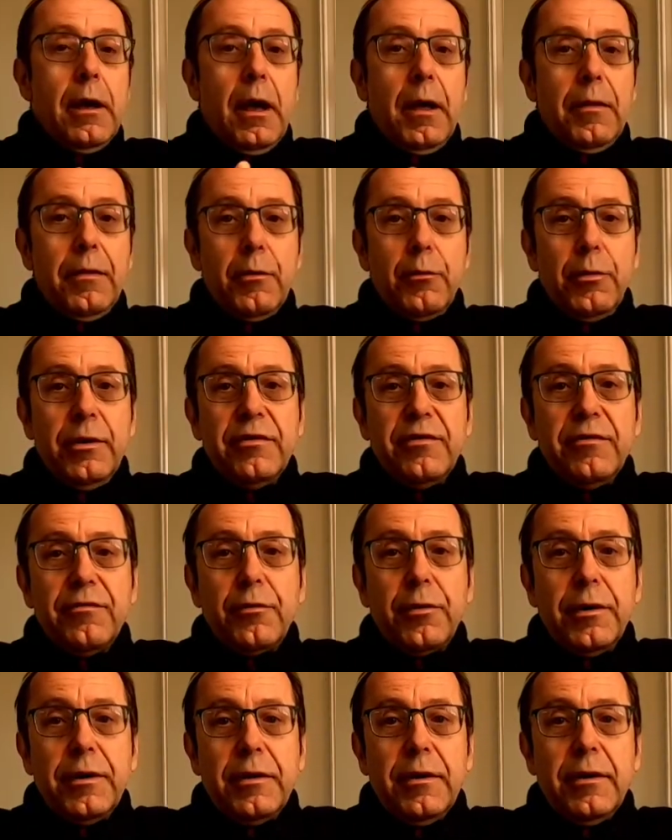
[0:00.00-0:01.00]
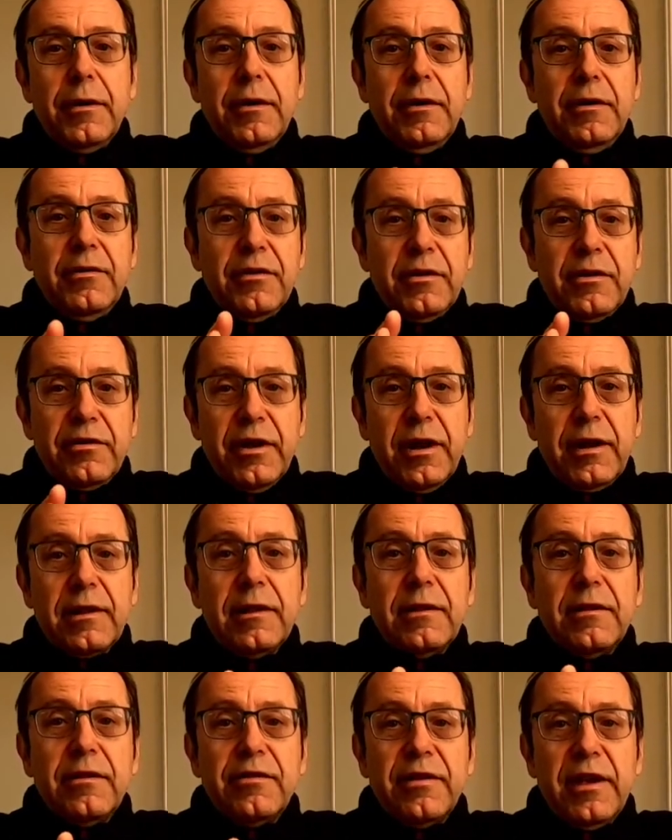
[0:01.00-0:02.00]
And the reason for it is
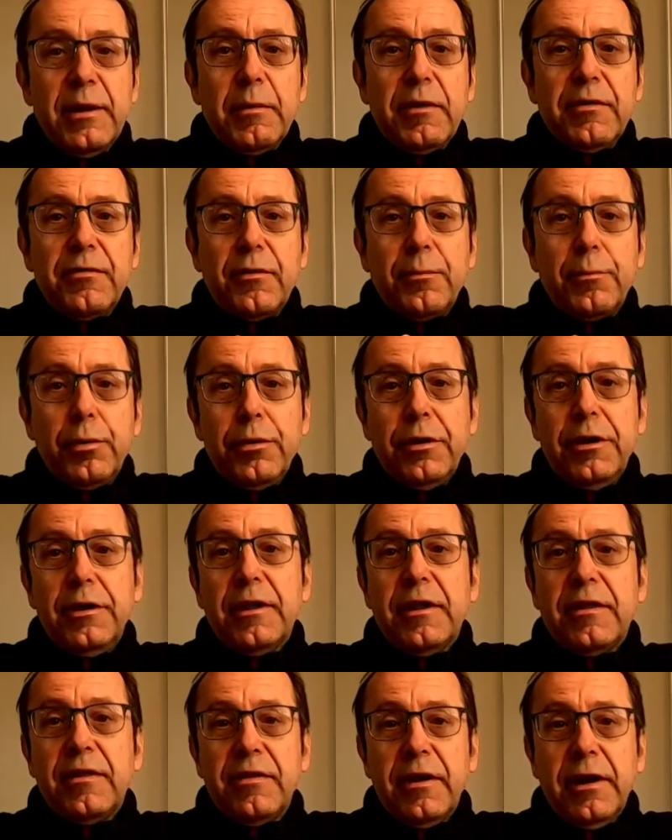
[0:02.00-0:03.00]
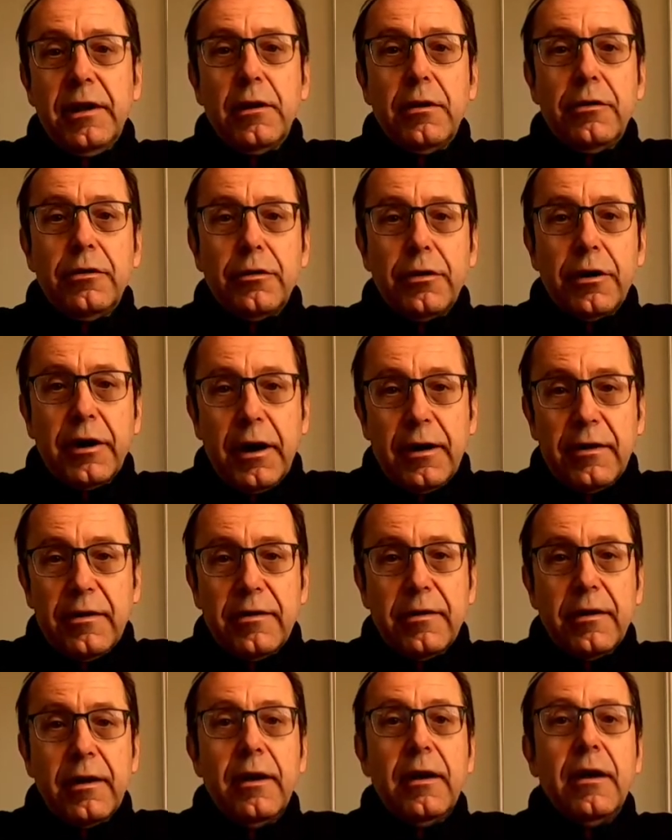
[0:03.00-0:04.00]
exactly the same as for putting that tail on your kite,
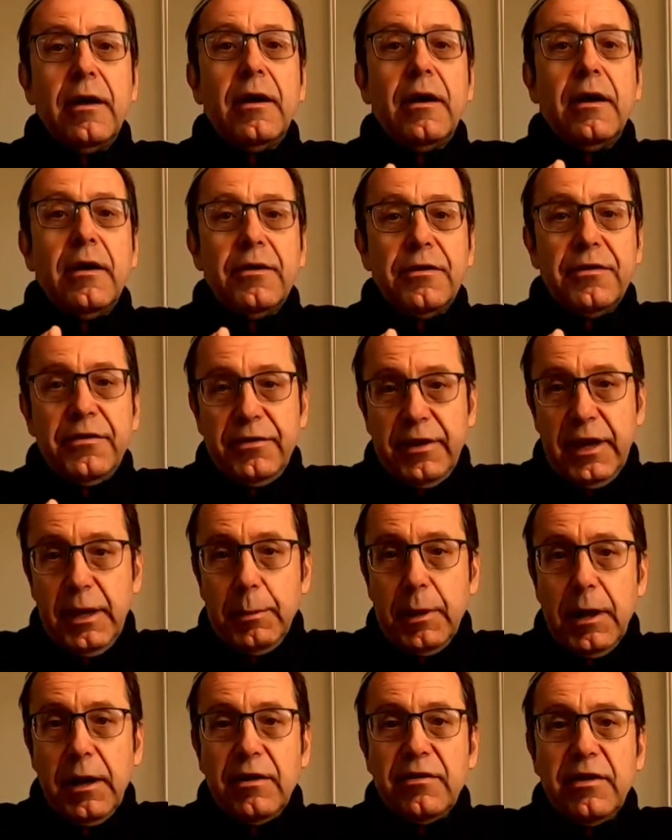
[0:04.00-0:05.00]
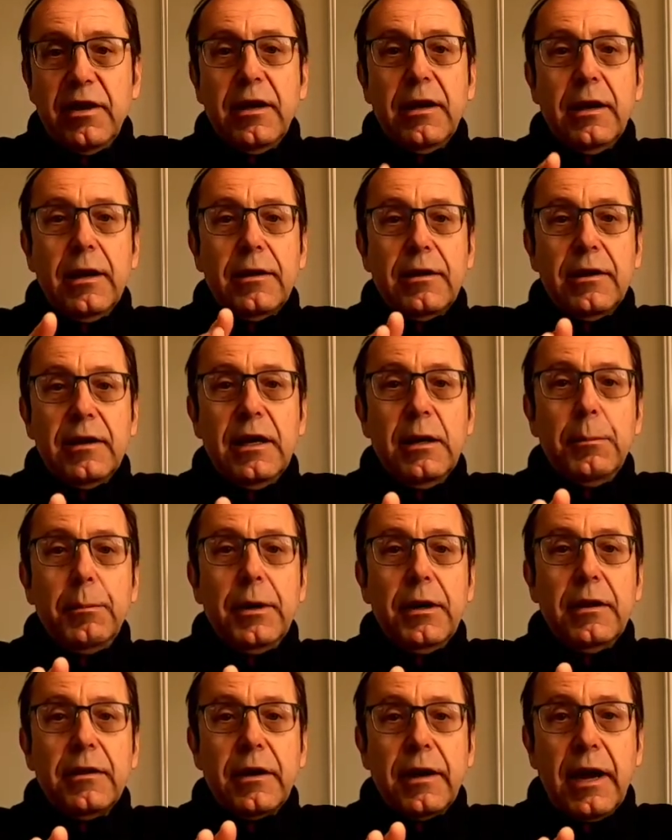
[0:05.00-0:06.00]
stabilizing and
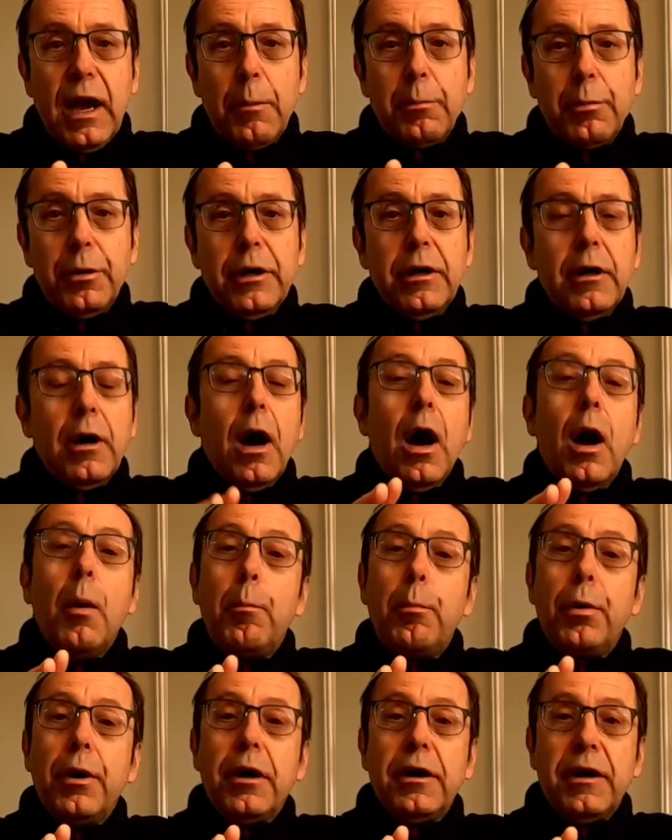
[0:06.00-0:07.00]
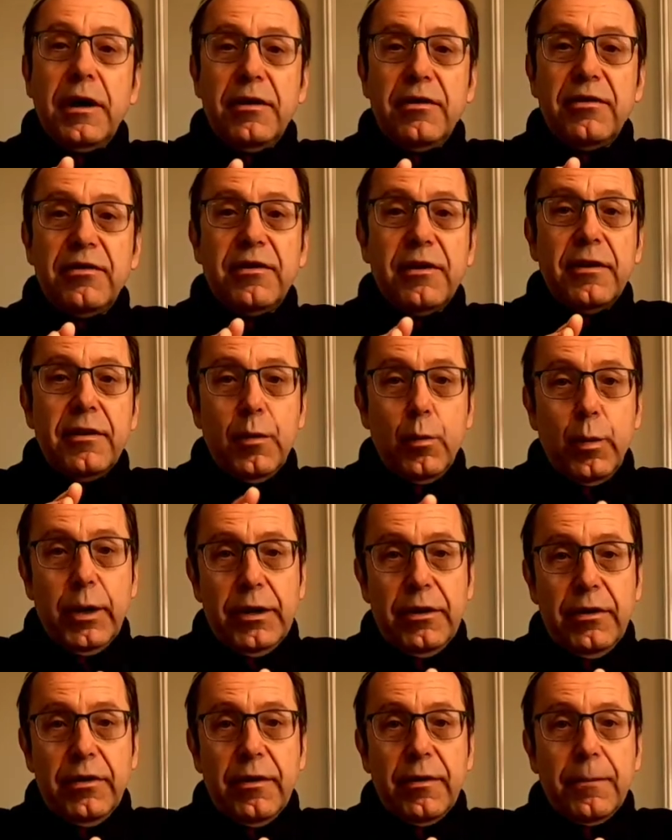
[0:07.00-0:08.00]
keeping the KAP-rig up against the
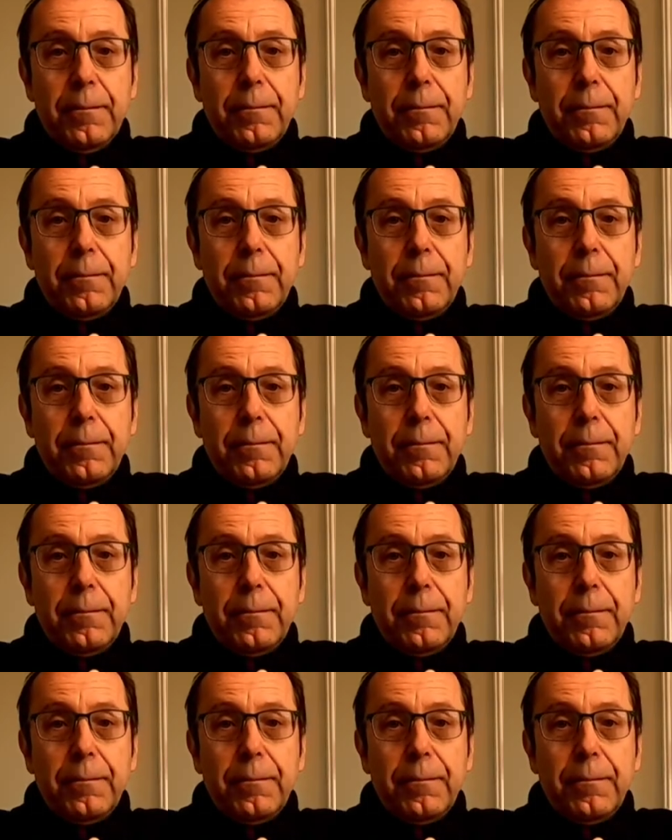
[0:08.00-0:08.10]
wind.